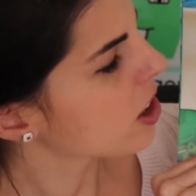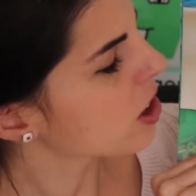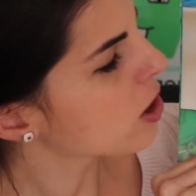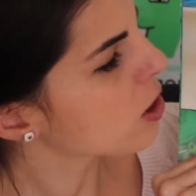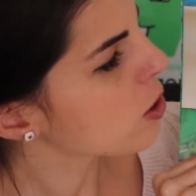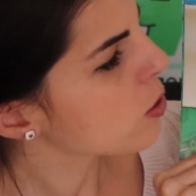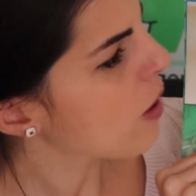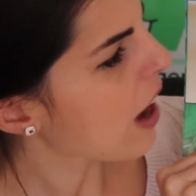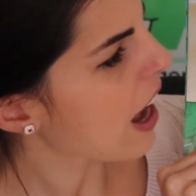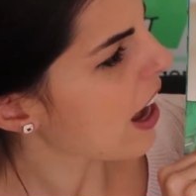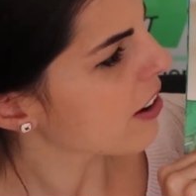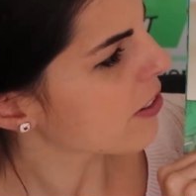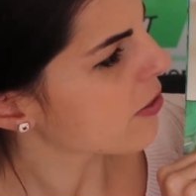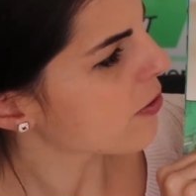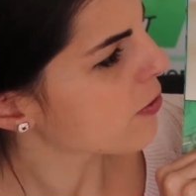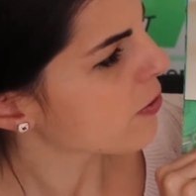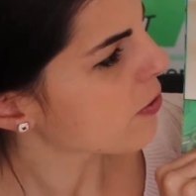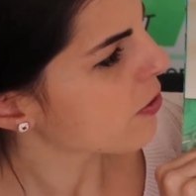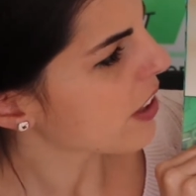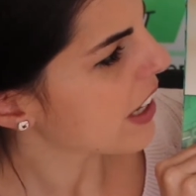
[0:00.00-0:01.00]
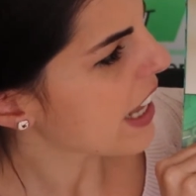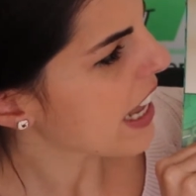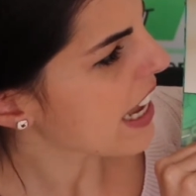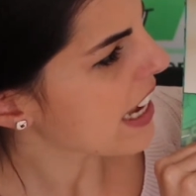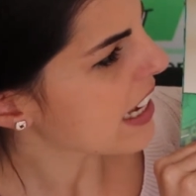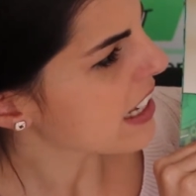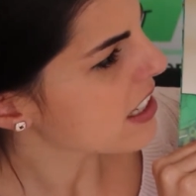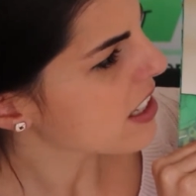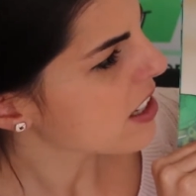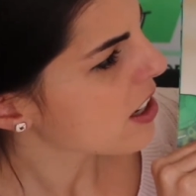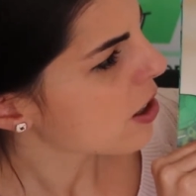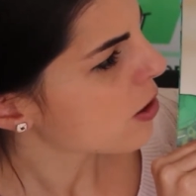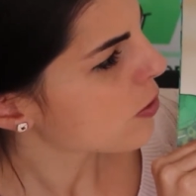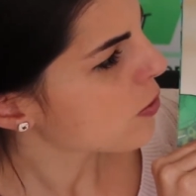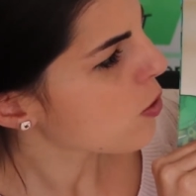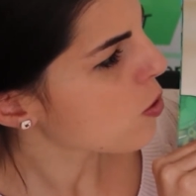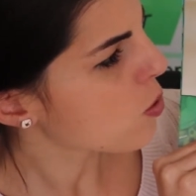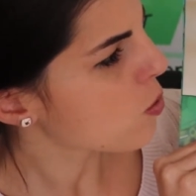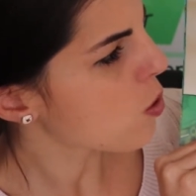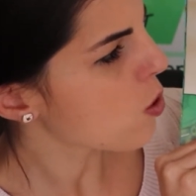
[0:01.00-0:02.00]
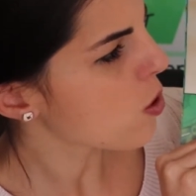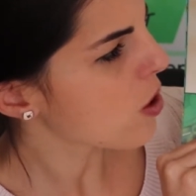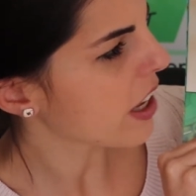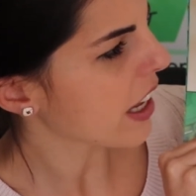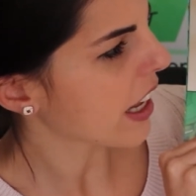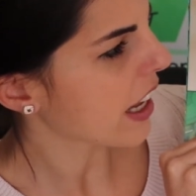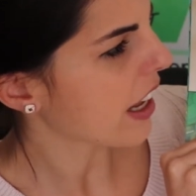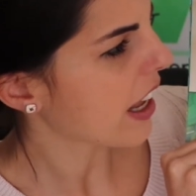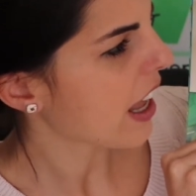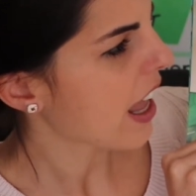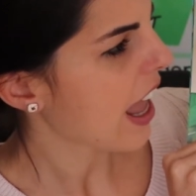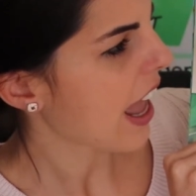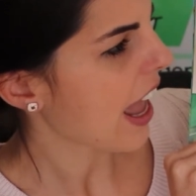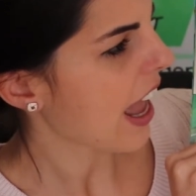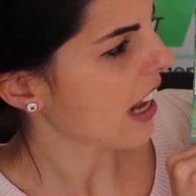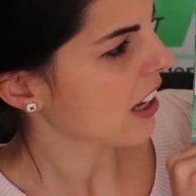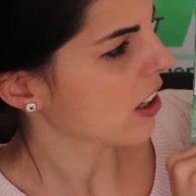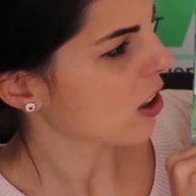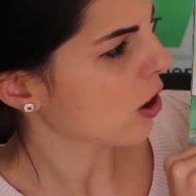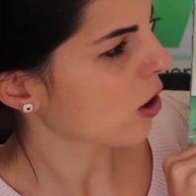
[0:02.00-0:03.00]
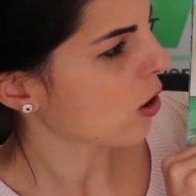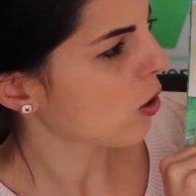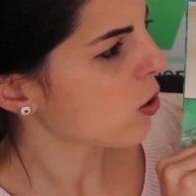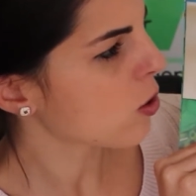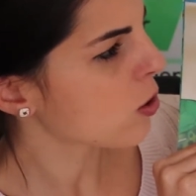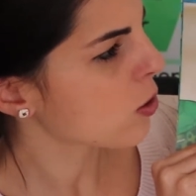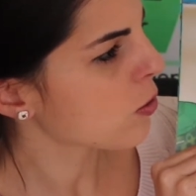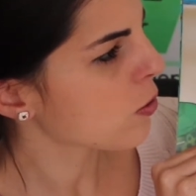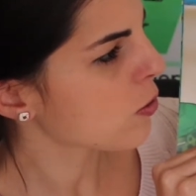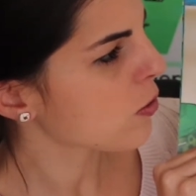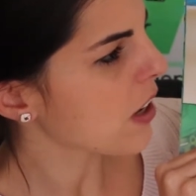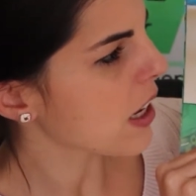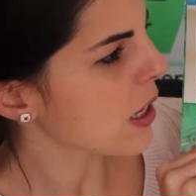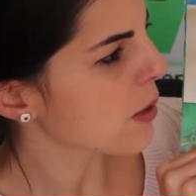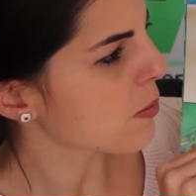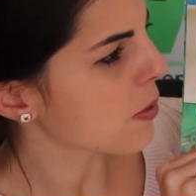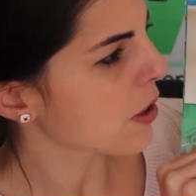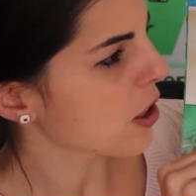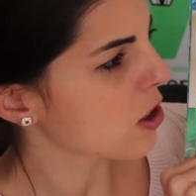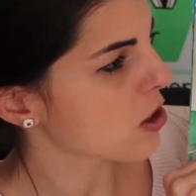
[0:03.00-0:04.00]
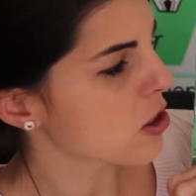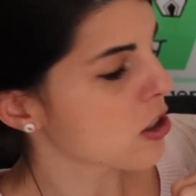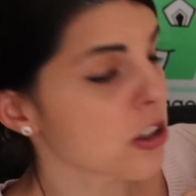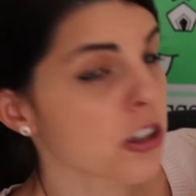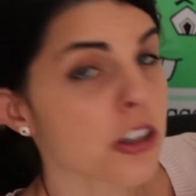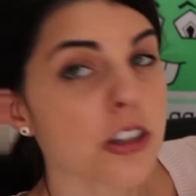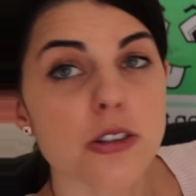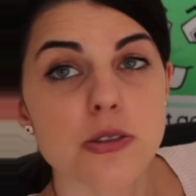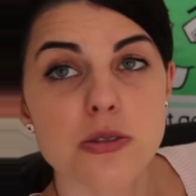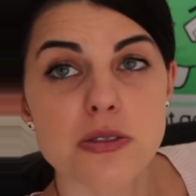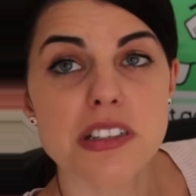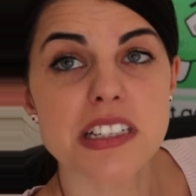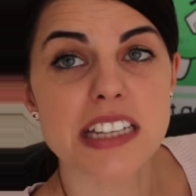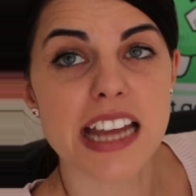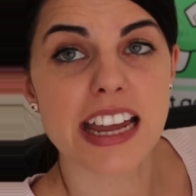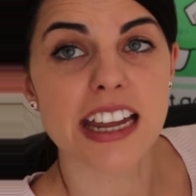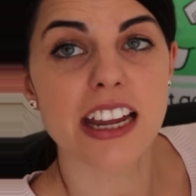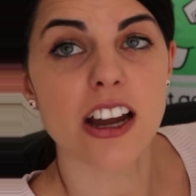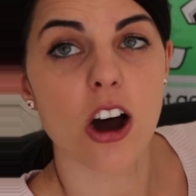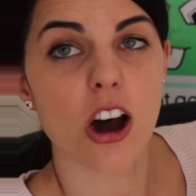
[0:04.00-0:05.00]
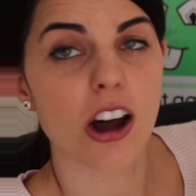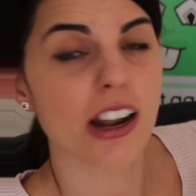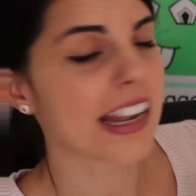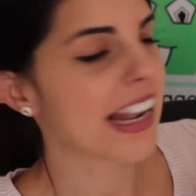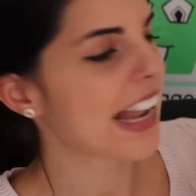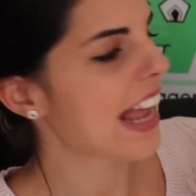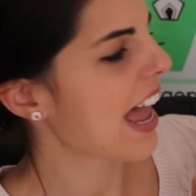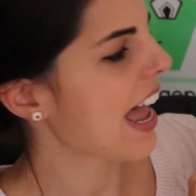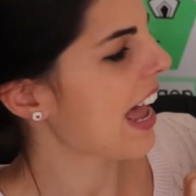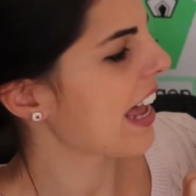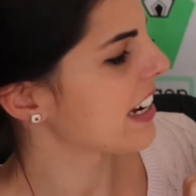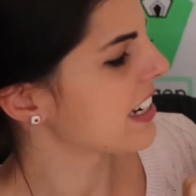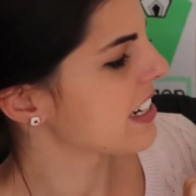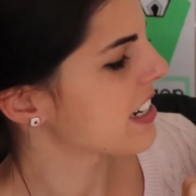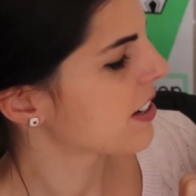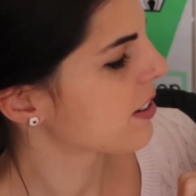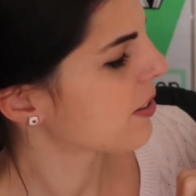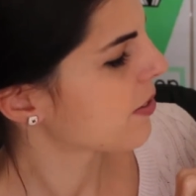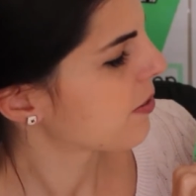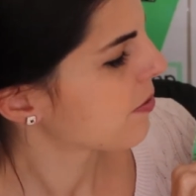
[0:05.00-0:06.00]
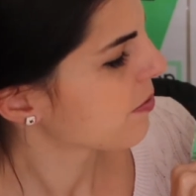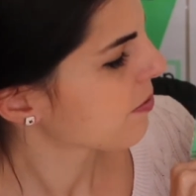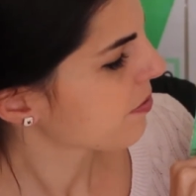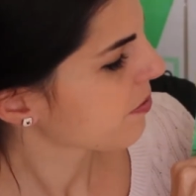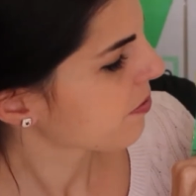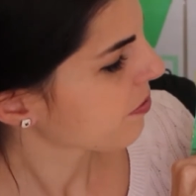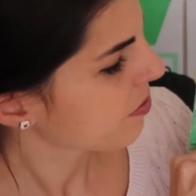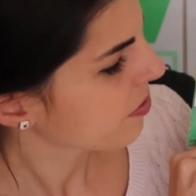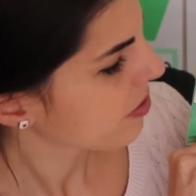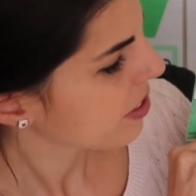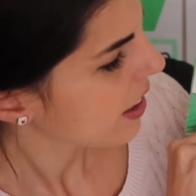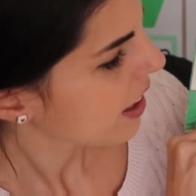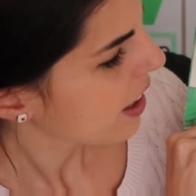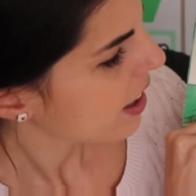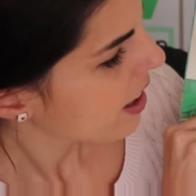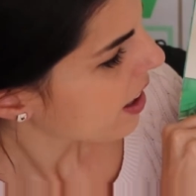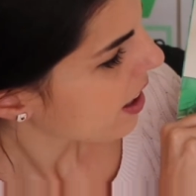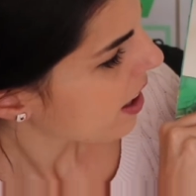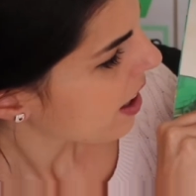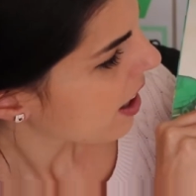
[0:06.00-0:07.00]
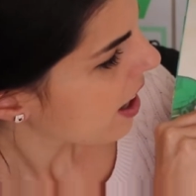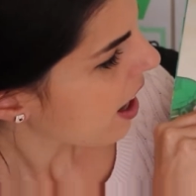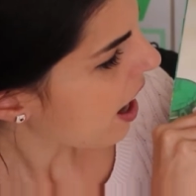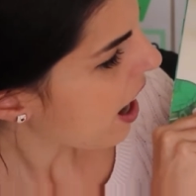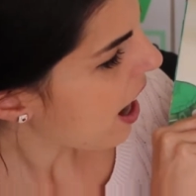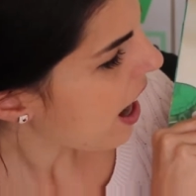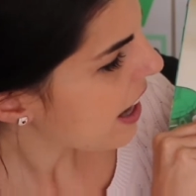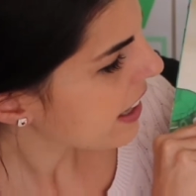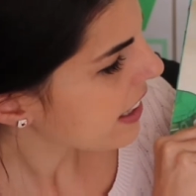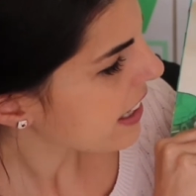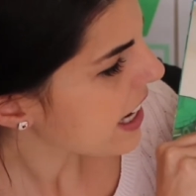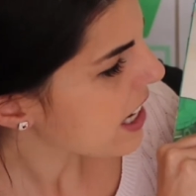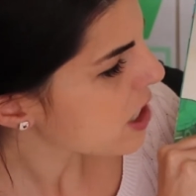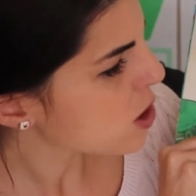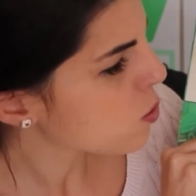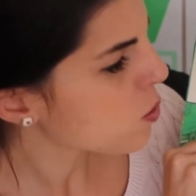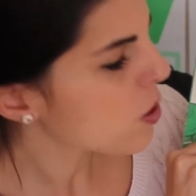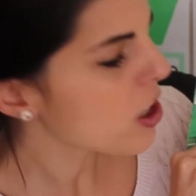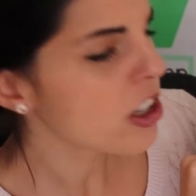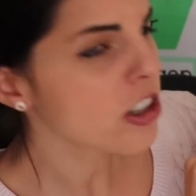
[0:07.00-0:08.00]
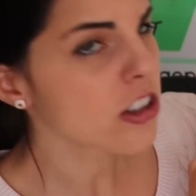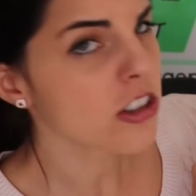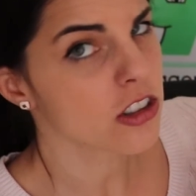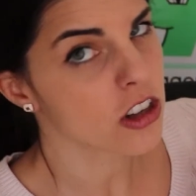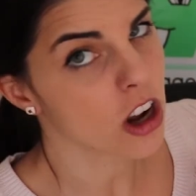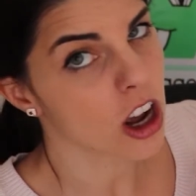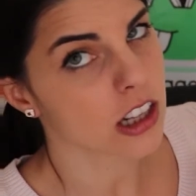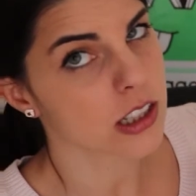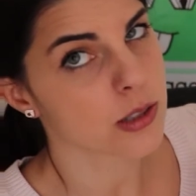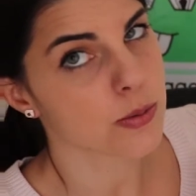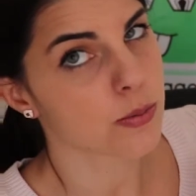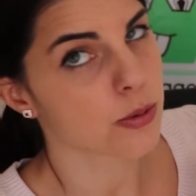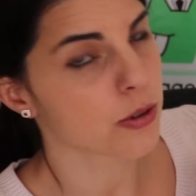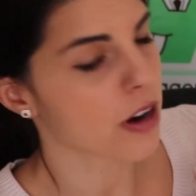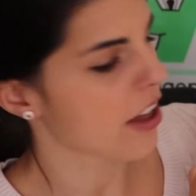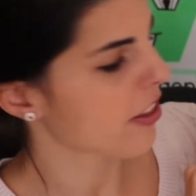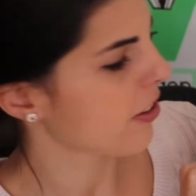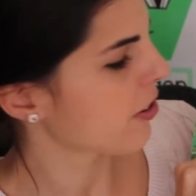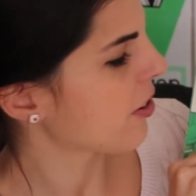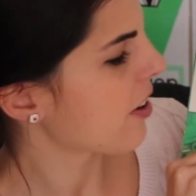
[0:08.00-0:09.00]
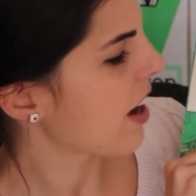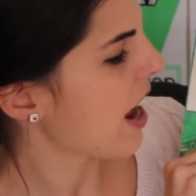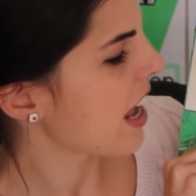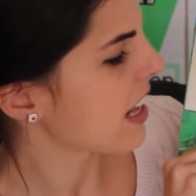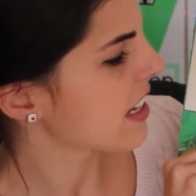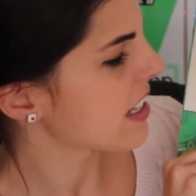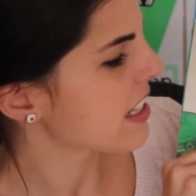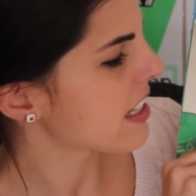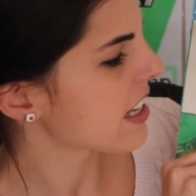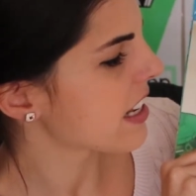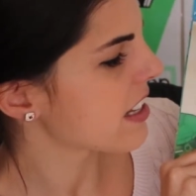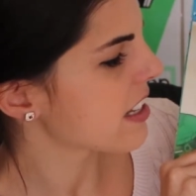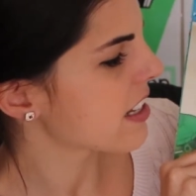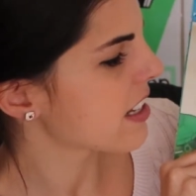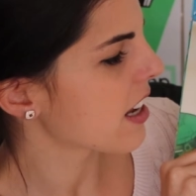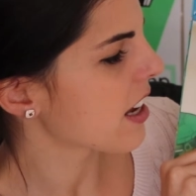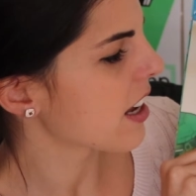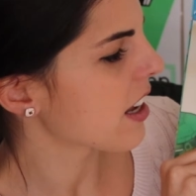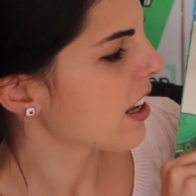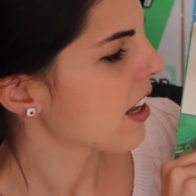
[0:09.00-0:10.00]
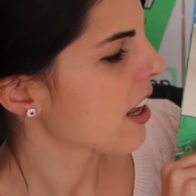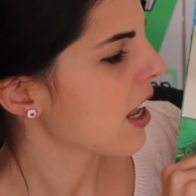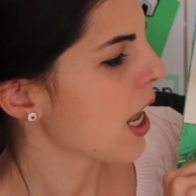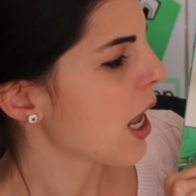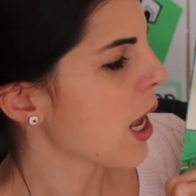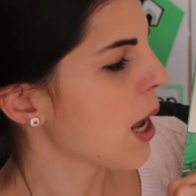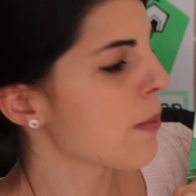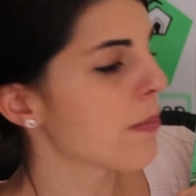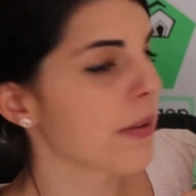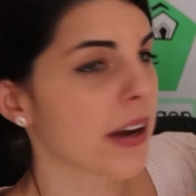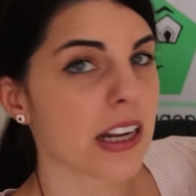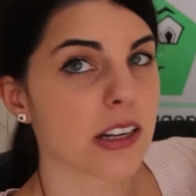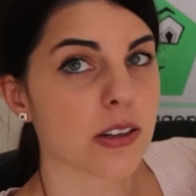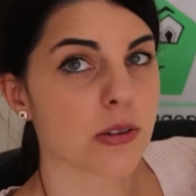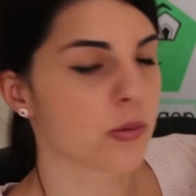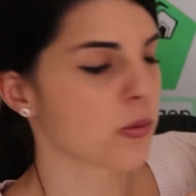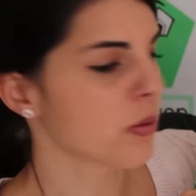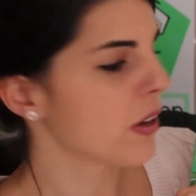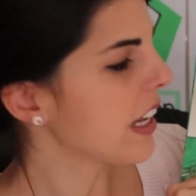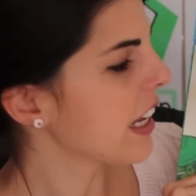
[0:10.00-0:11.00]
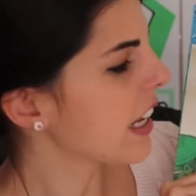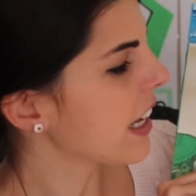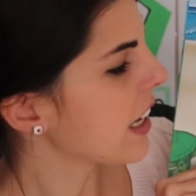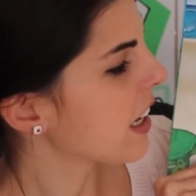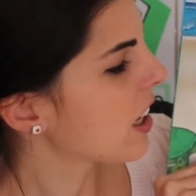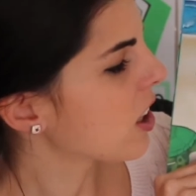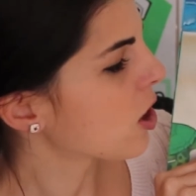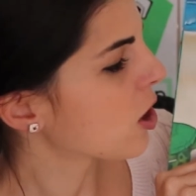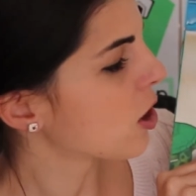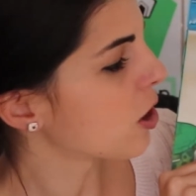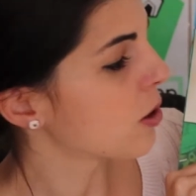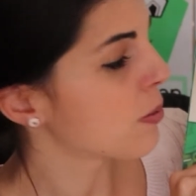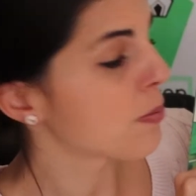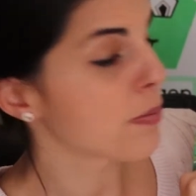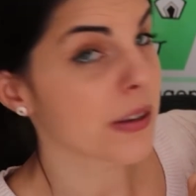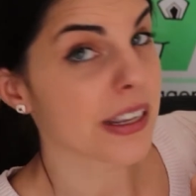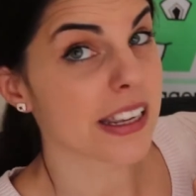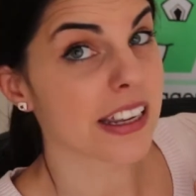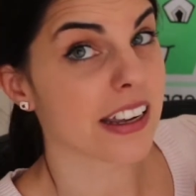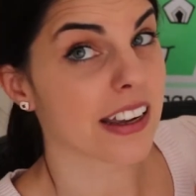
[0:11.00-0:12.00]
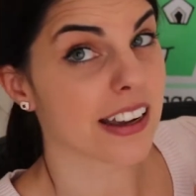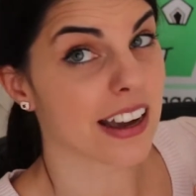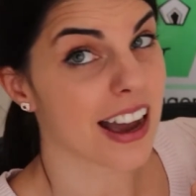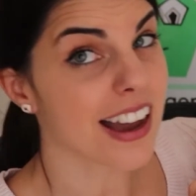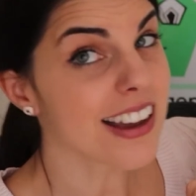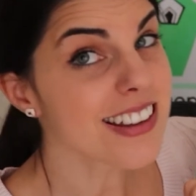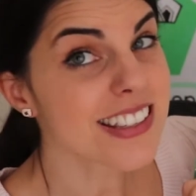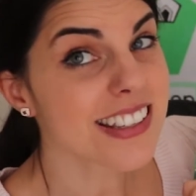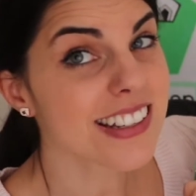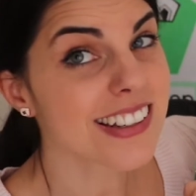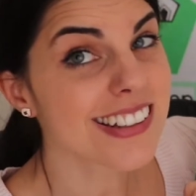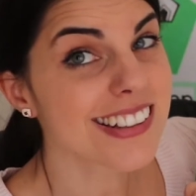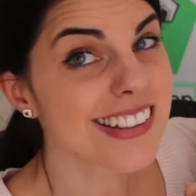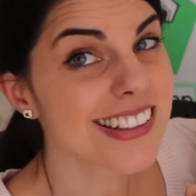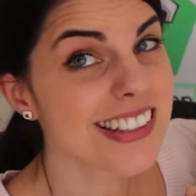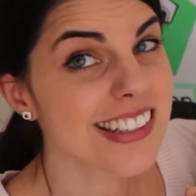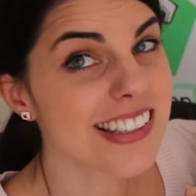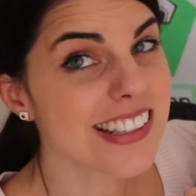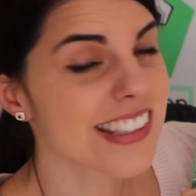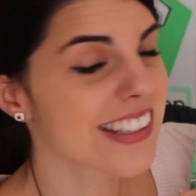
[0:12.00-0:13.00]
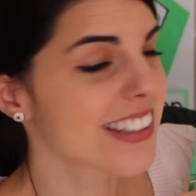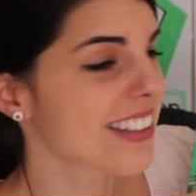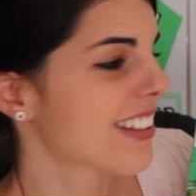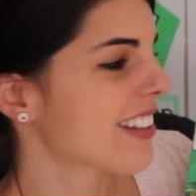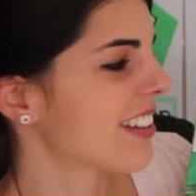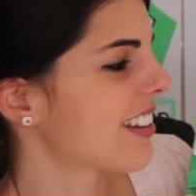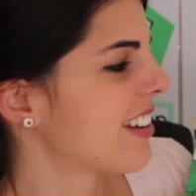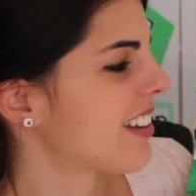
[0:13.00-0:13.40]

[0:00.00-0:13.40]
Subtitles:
You have legs for walking and clawed feet because you stay on land. I guess we're not brother and sister, but we could be cousins.